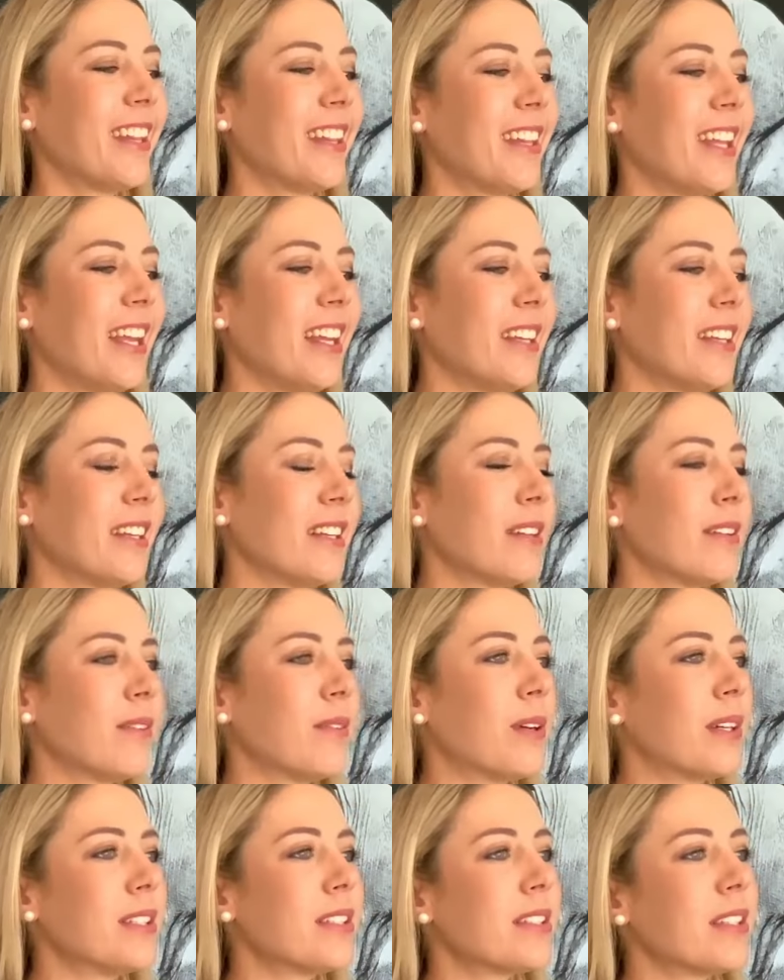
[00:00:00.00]
then
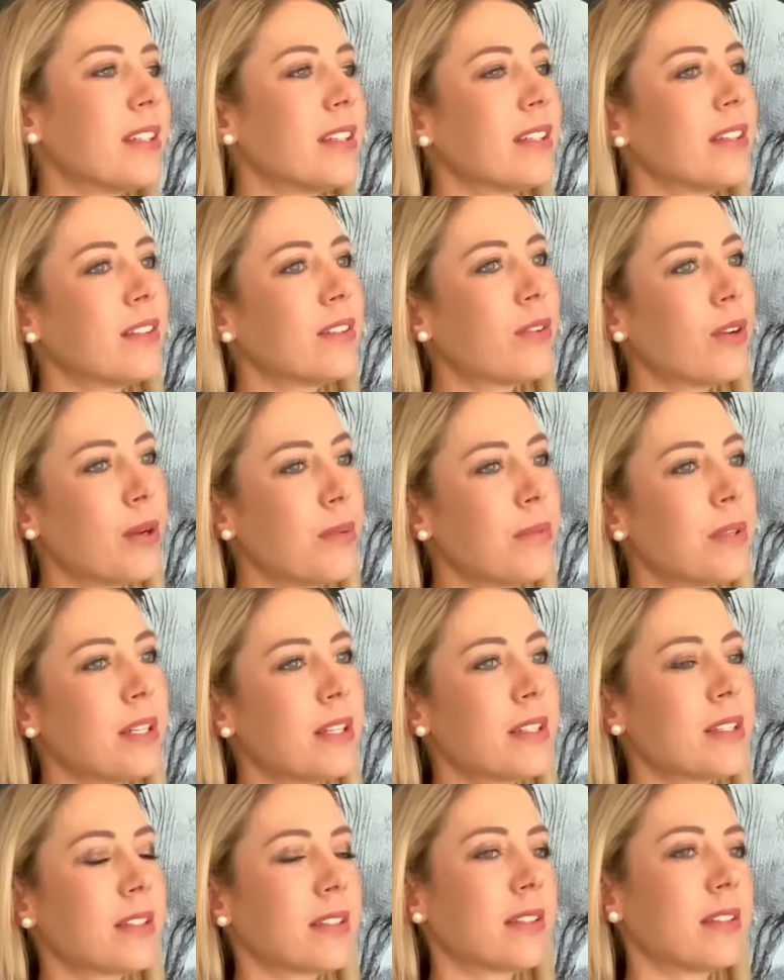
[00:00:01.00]
once the agreement
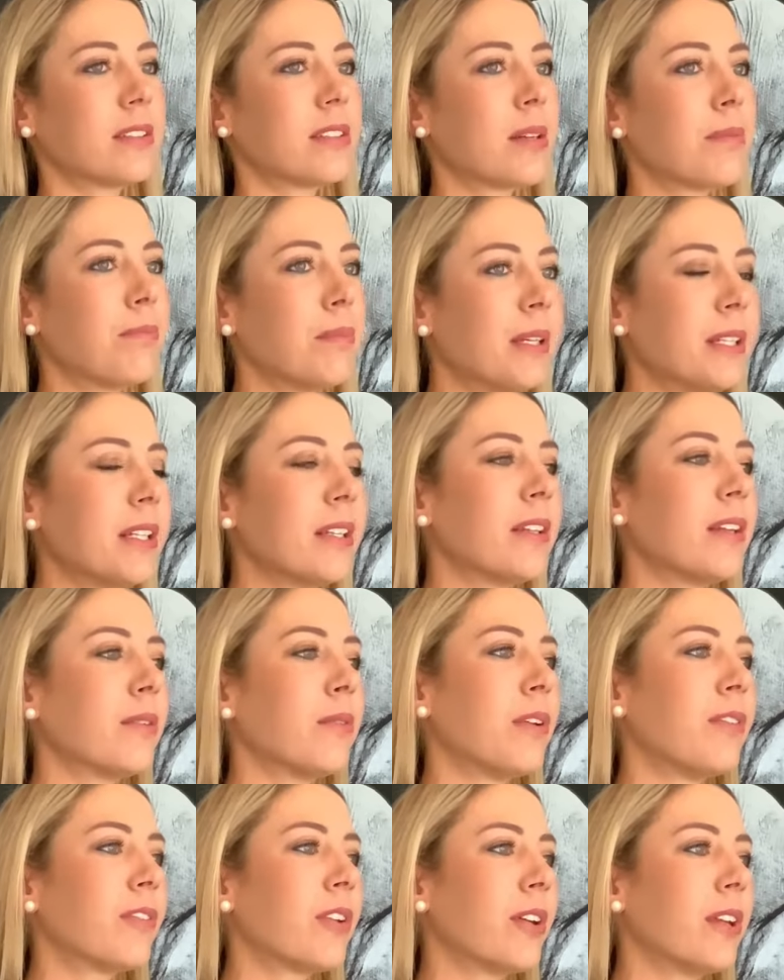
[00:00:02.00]
is submitted and
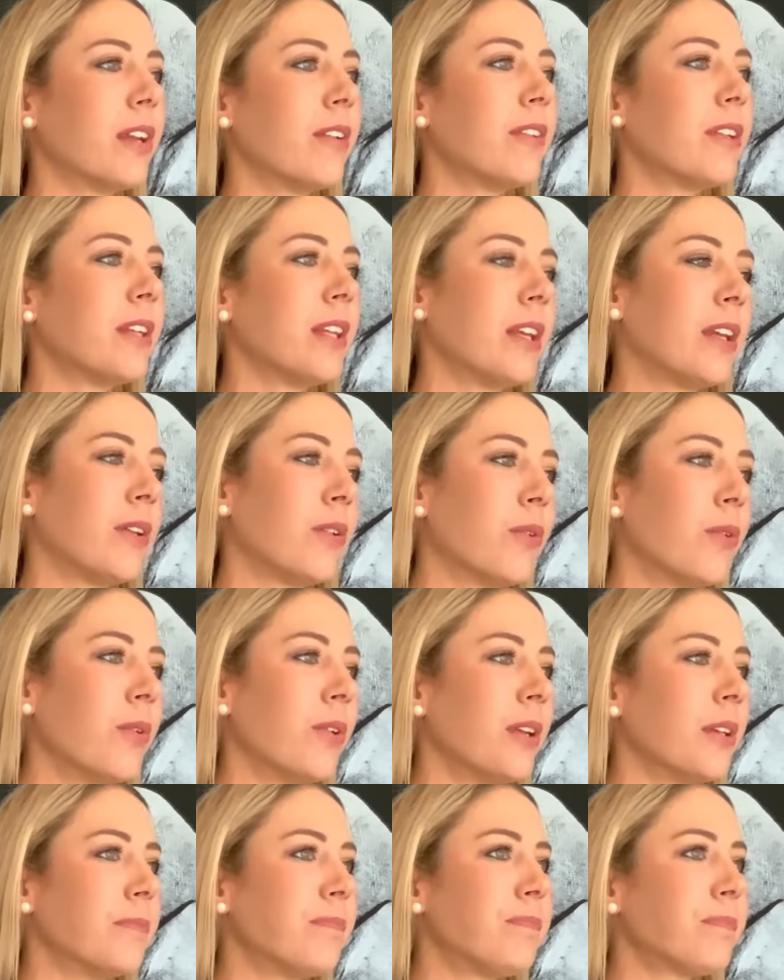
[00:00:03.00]
we've got everything in
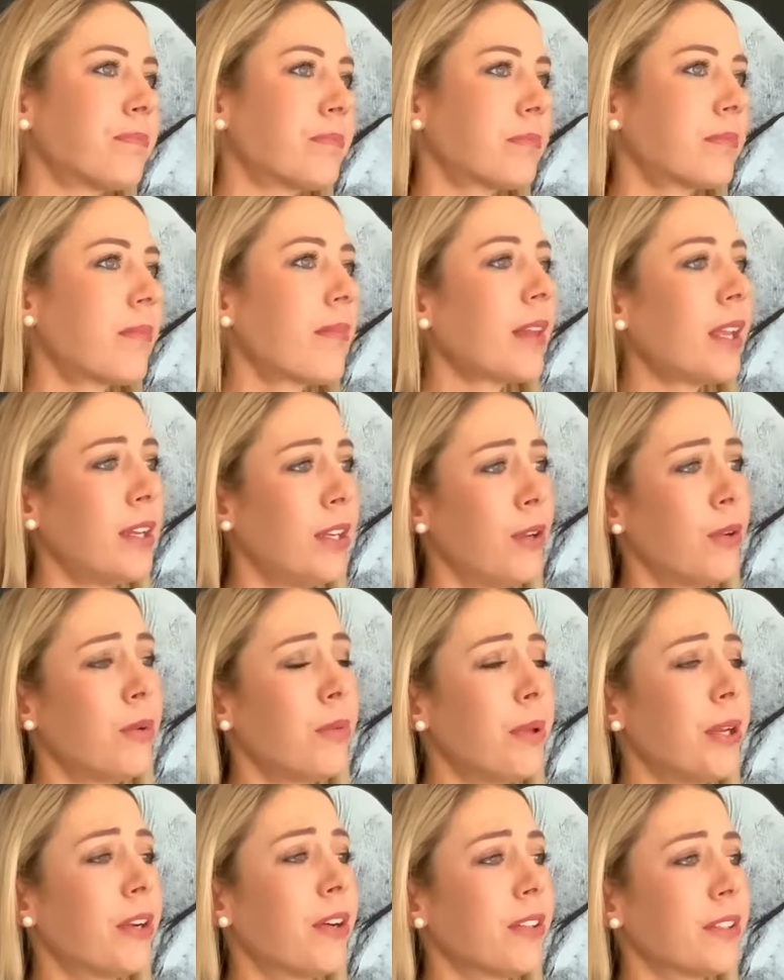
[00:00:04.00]
order, you'll
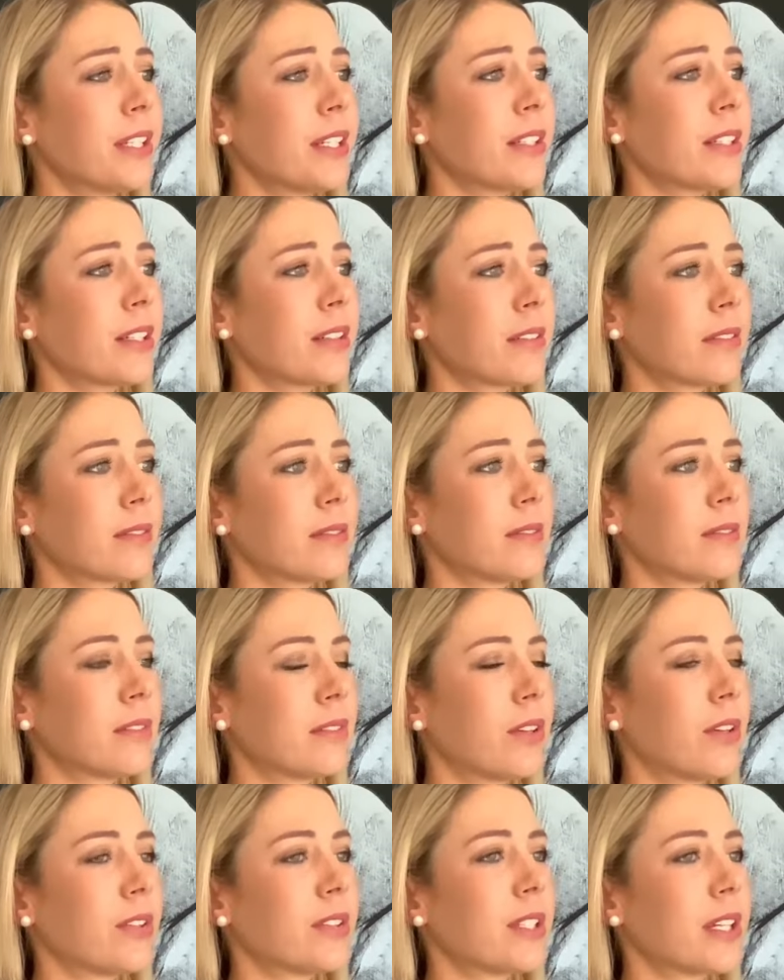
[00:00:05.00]
be
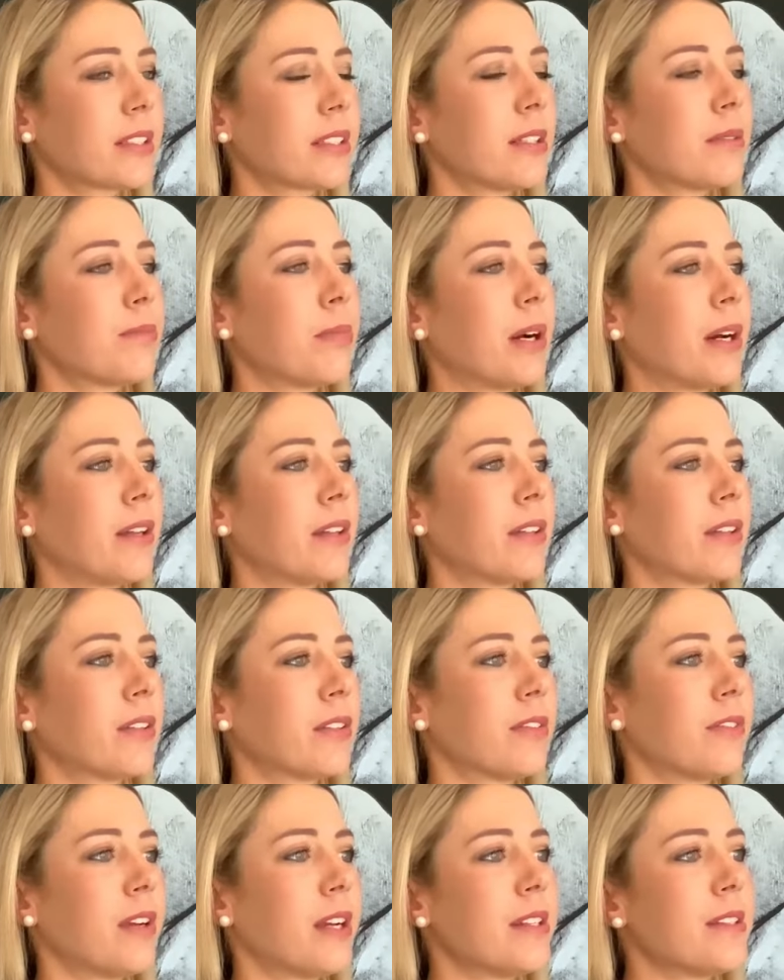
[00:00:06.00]
contacted by the
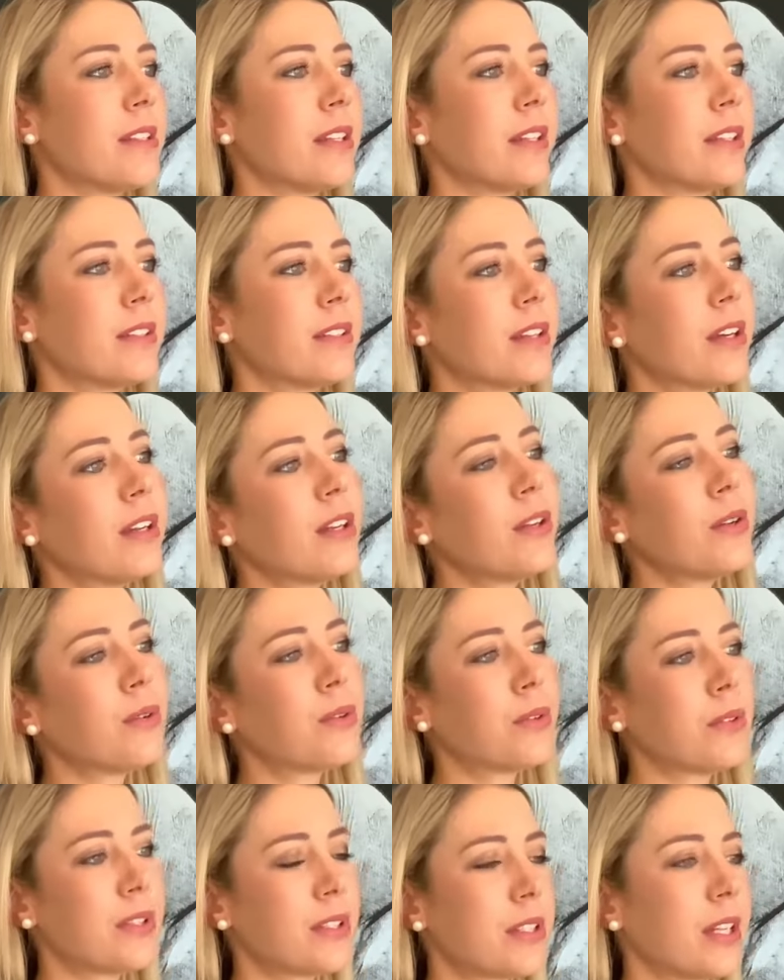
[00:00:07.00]
conveyancing attorney
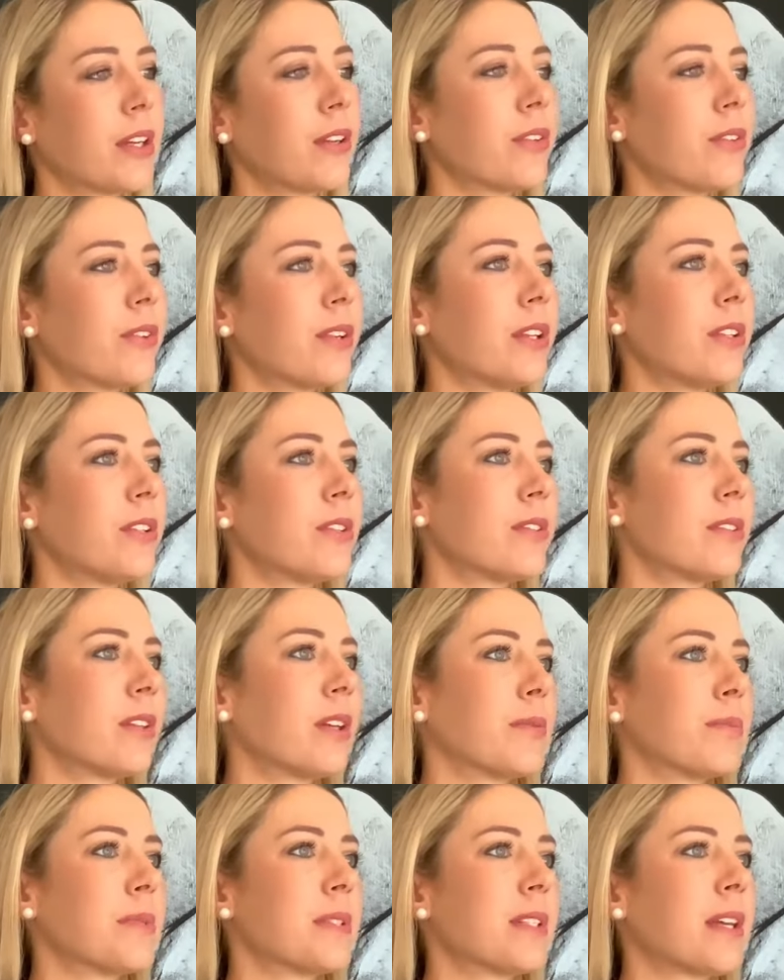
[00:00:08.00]
or the secretary to
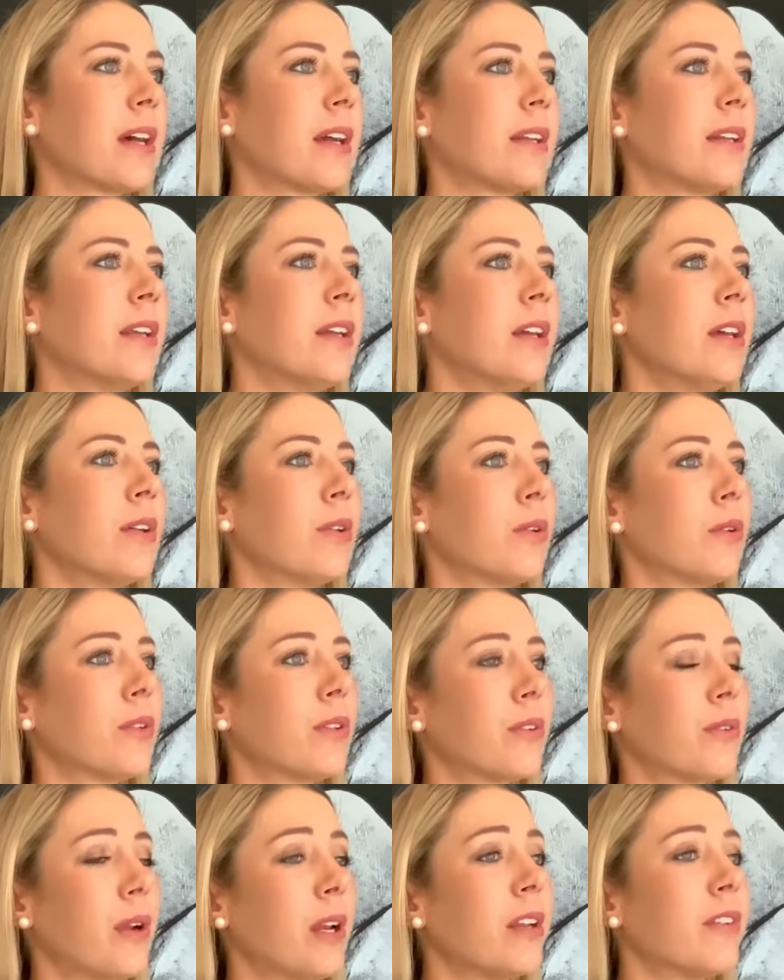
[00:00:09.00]
come sign all
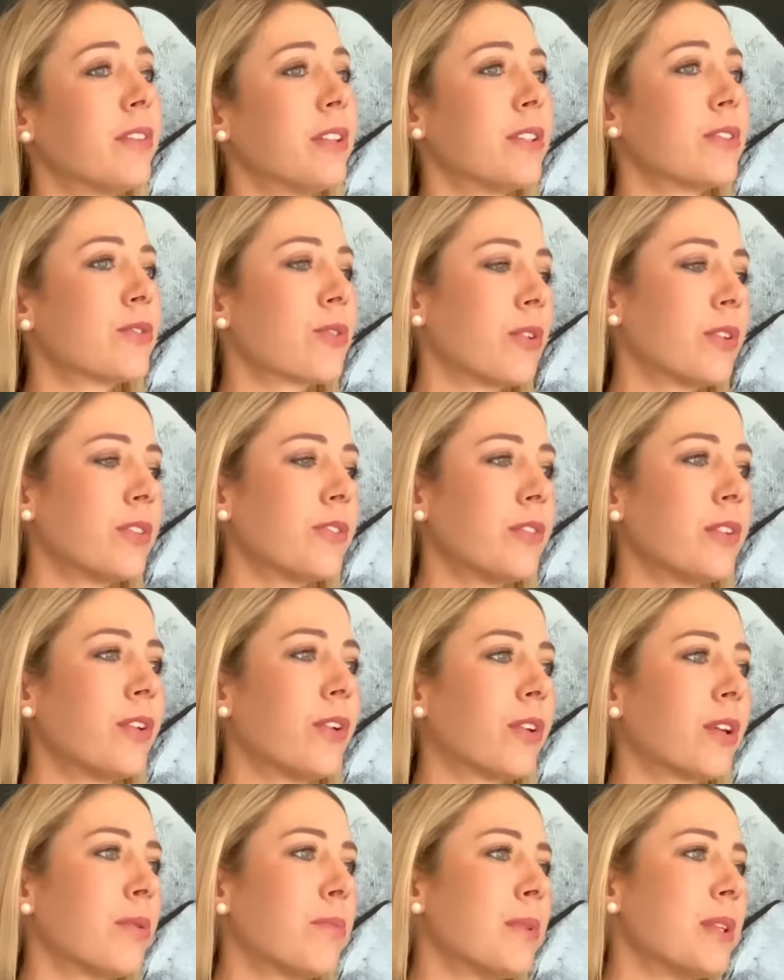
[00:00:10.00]
the relevant transfer
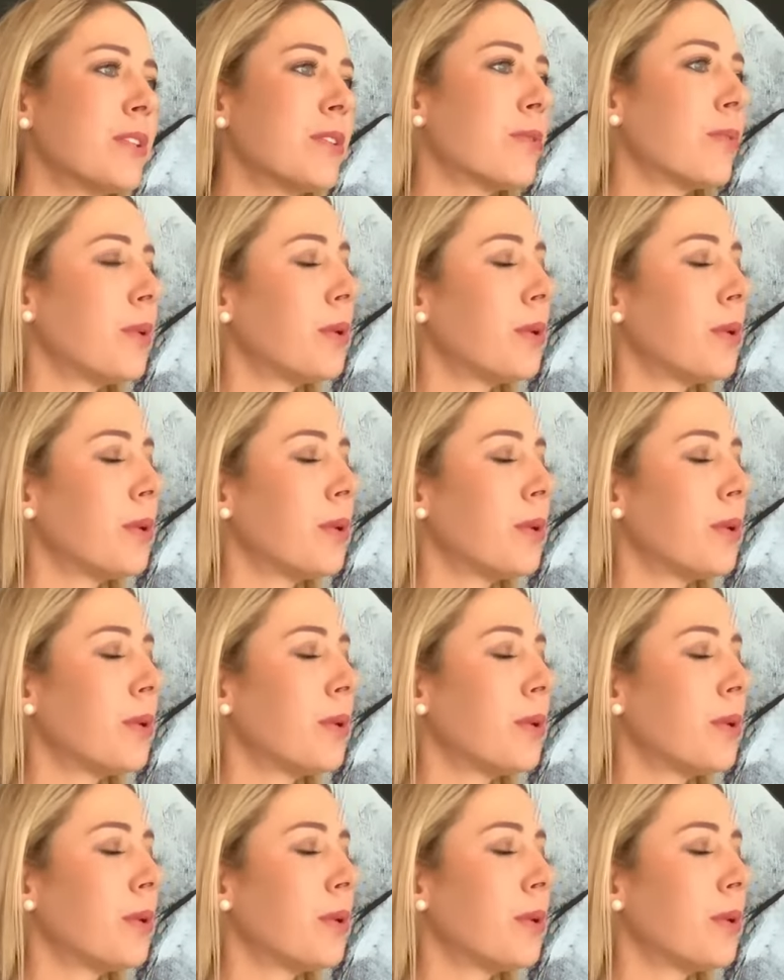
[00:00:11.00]
documents.